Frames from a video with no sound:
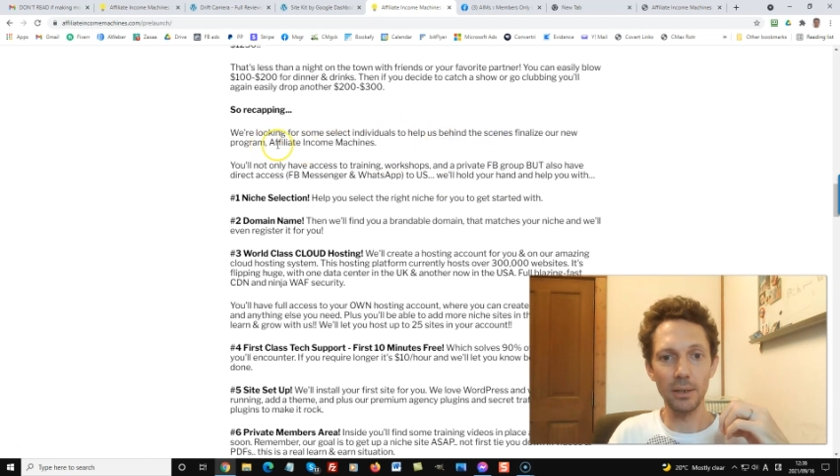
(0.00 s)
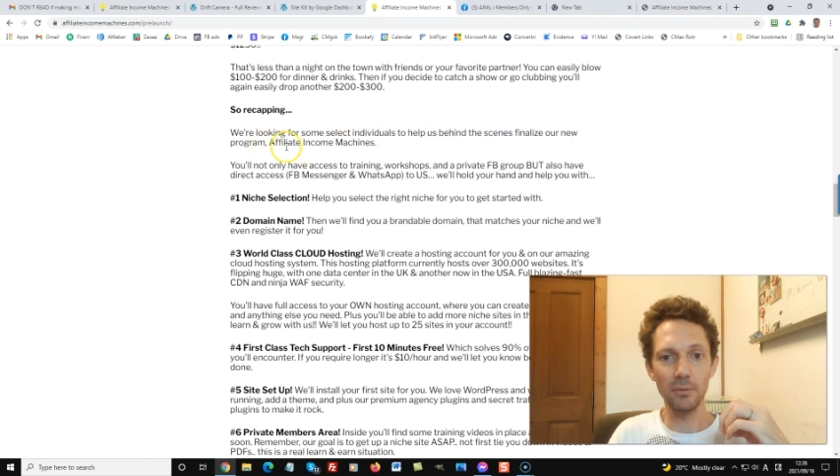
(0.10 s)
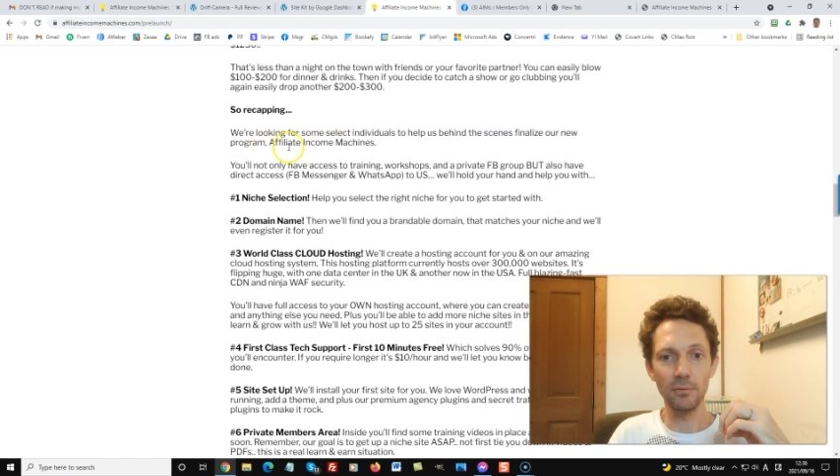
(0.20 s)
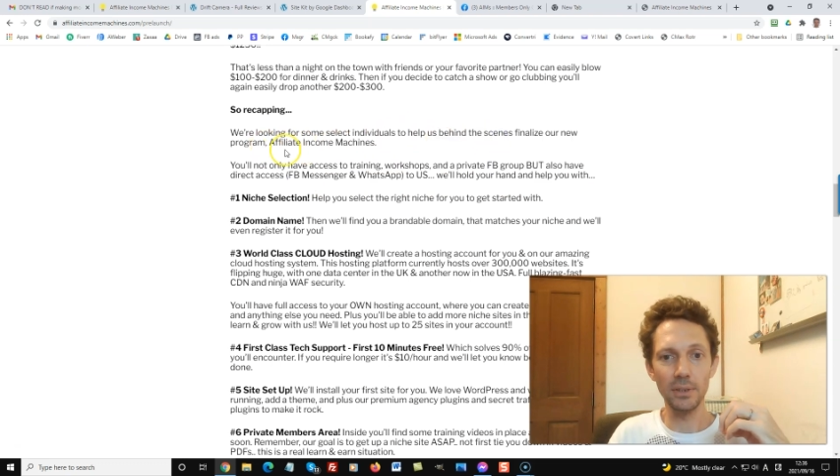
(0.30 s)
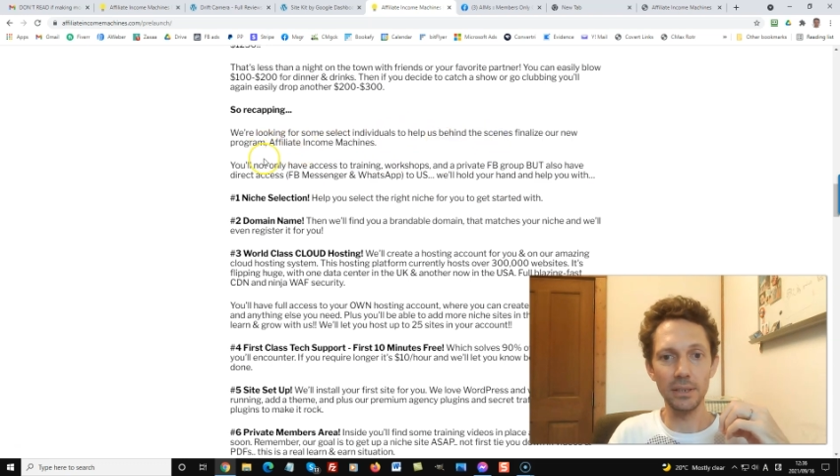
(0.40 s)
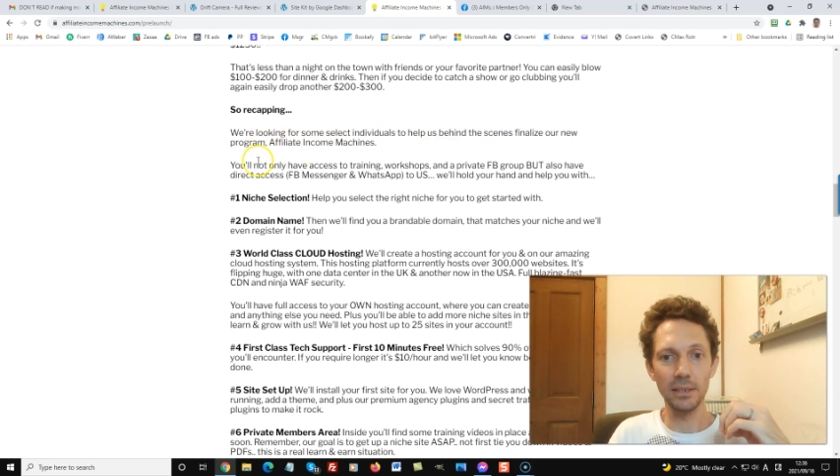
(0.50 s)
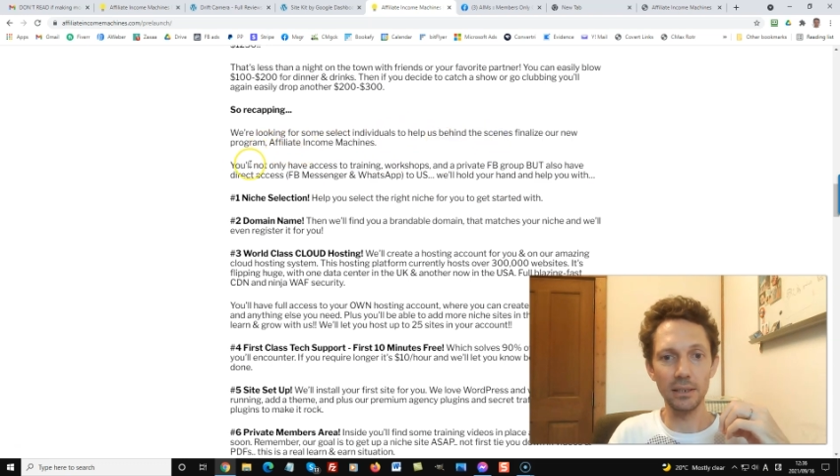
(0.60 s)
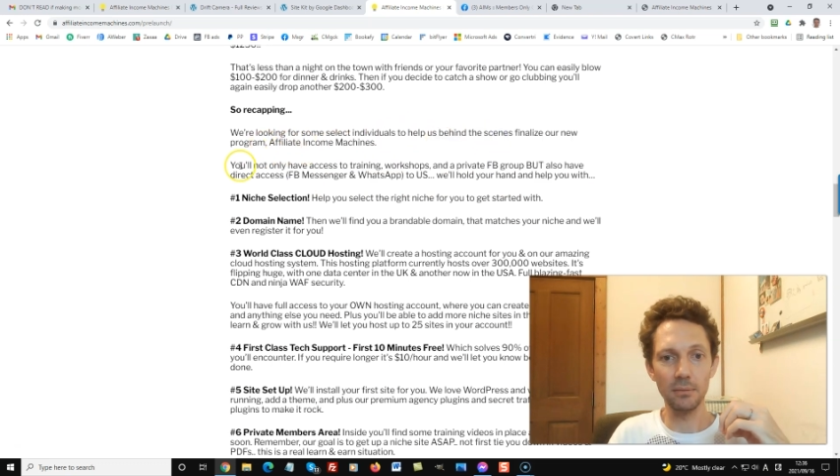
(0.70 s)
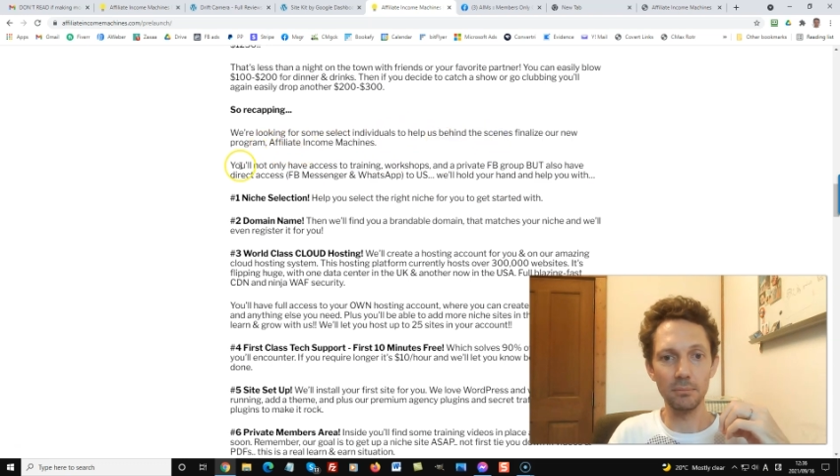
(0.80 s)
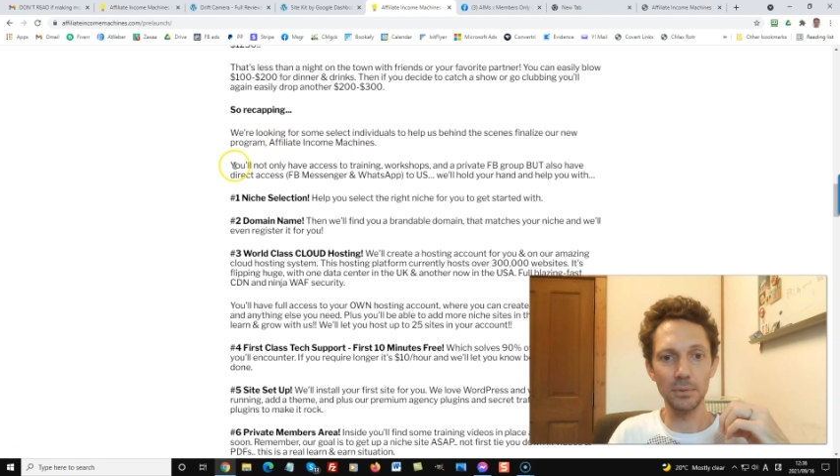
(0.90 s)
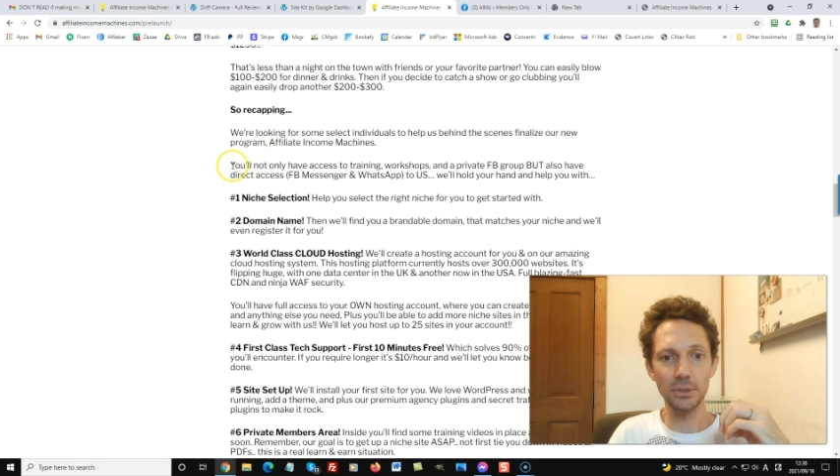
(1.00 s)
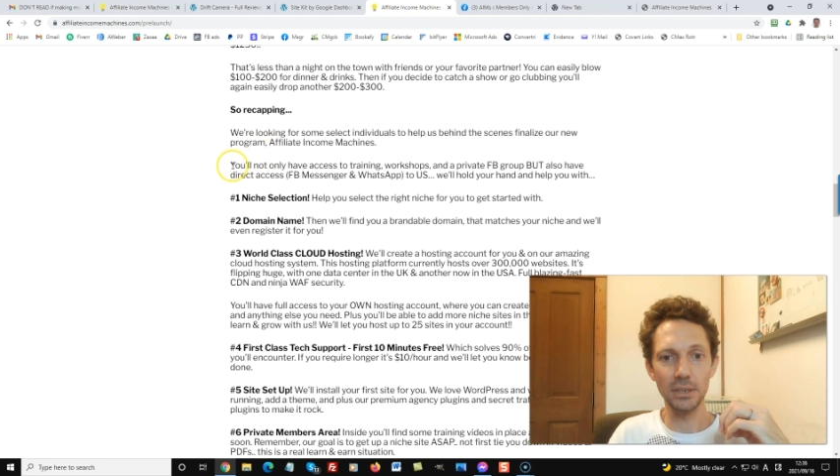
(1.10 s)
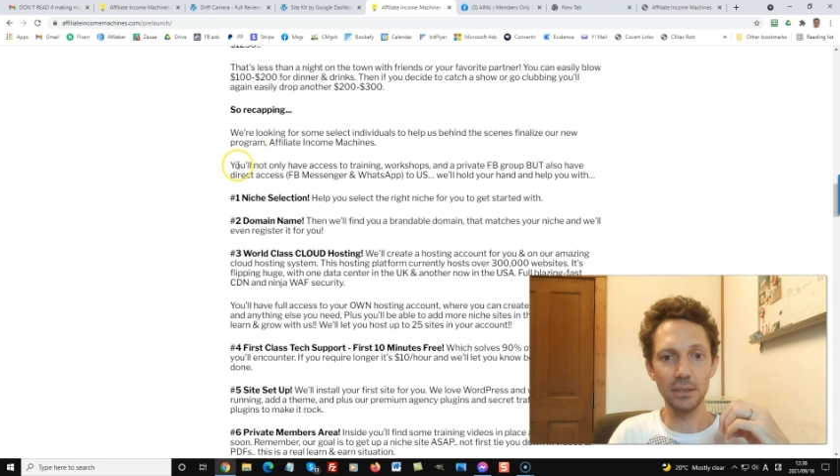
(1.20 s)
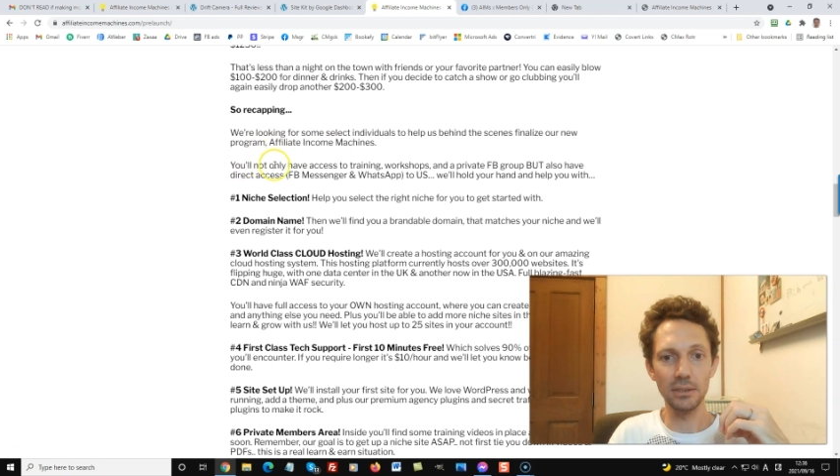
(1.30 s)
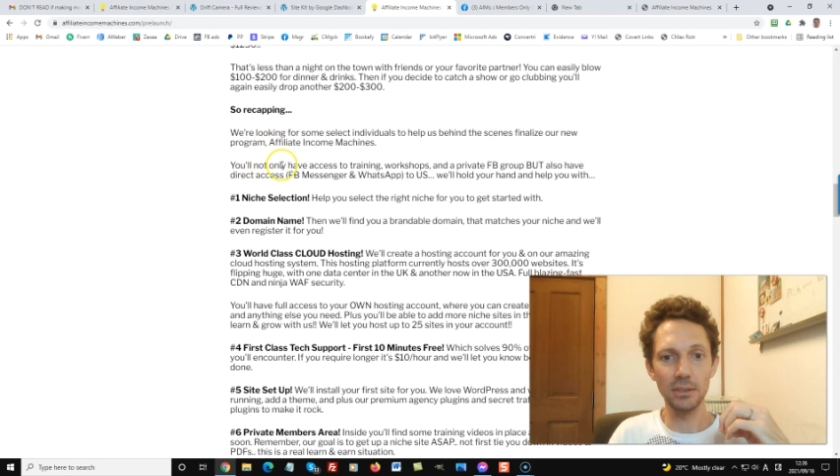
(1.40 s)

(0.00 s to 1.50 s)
Affiliate Income Machines.